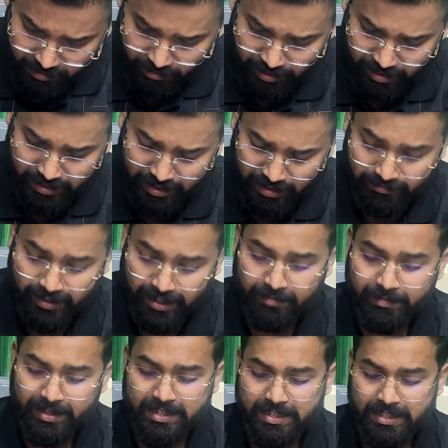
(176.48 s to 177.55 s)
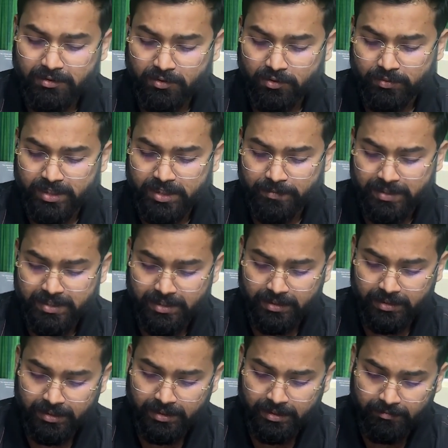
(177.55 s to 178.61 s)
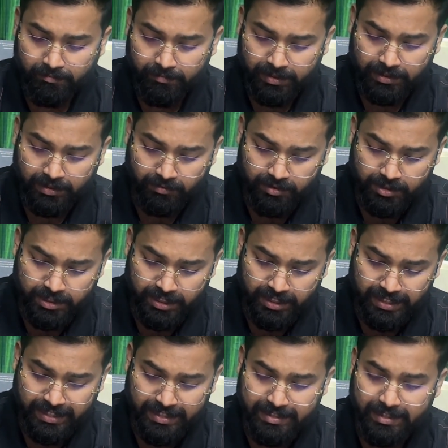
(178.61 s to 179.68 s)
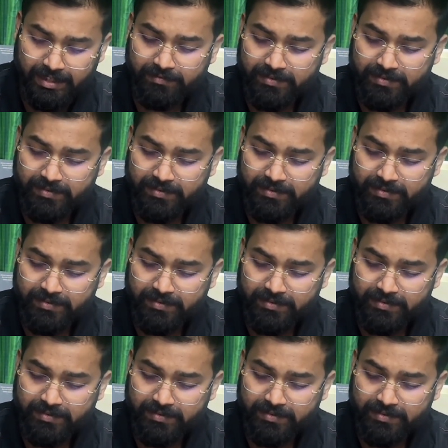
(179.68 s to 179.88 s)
or in the environment CO2 is present. But the question itself